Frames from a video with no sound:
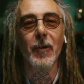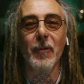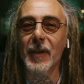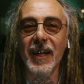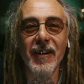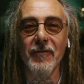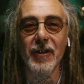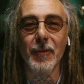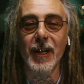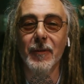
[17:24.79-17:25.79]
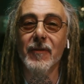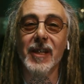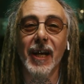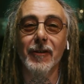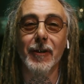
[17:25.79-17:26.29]
We'll be here every week with
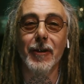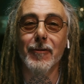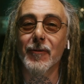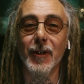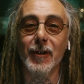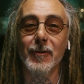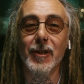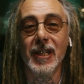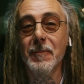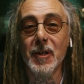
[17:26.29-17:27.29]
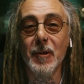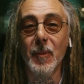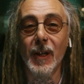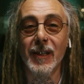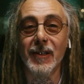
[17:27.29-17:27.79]
tattoo news, views, tips and
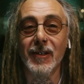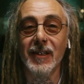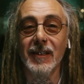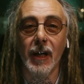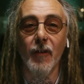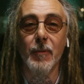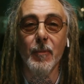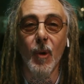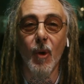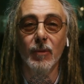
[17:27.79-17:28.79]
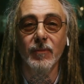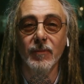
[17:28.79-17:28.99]
opinions. I've been Paul.